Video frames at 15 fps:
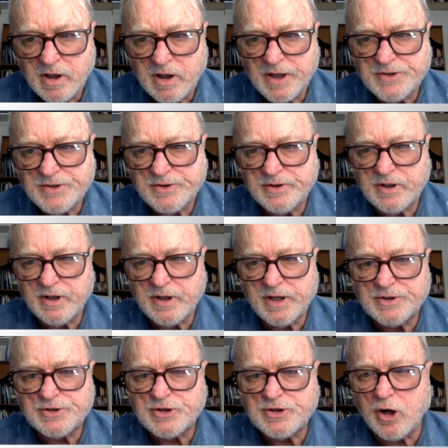It,
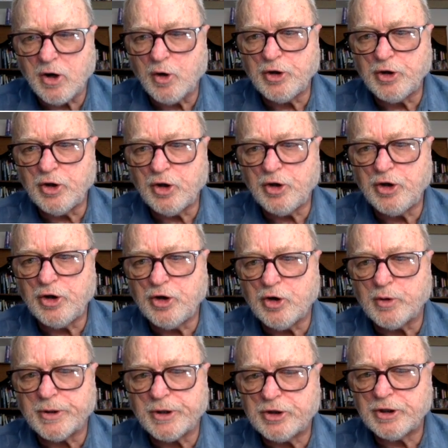and so
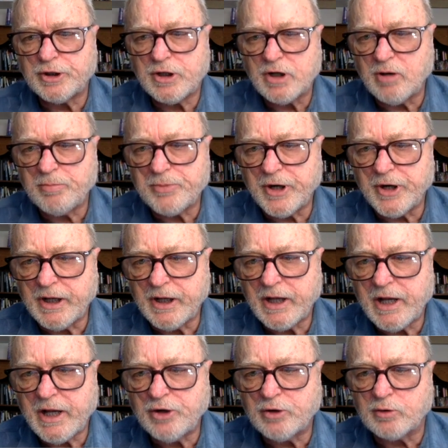you're in good company,
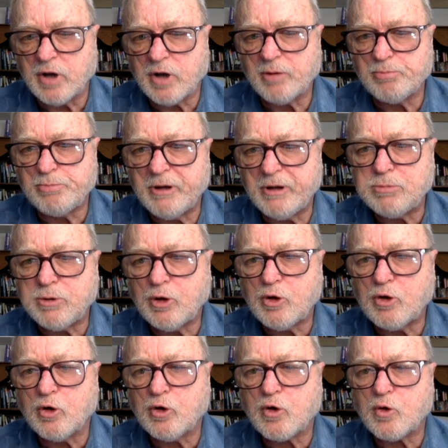and you're on
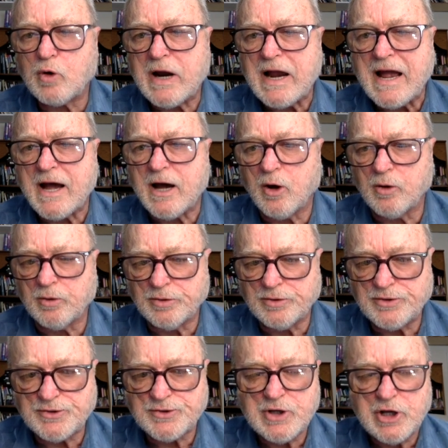biblical
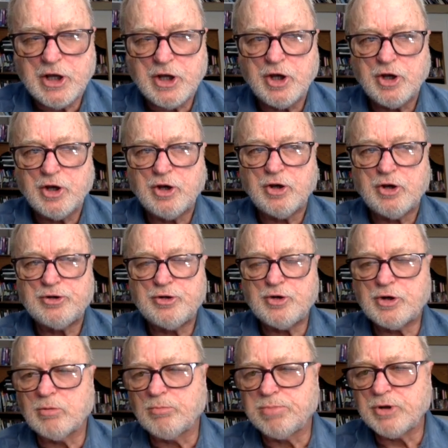grounds to
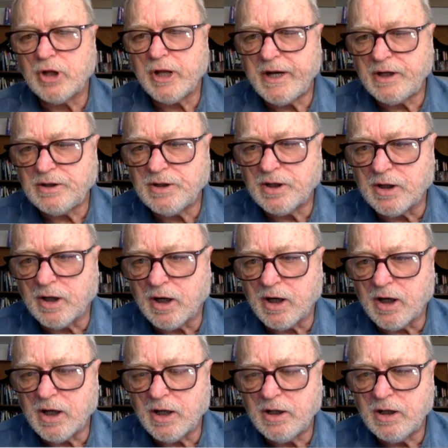complain to
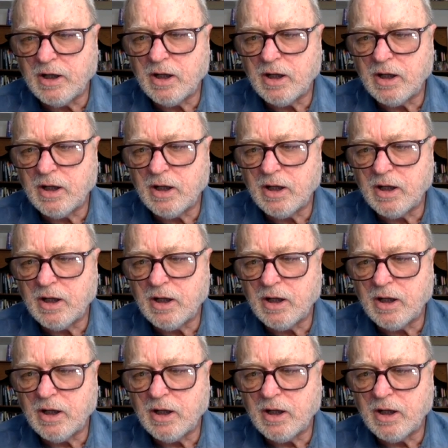God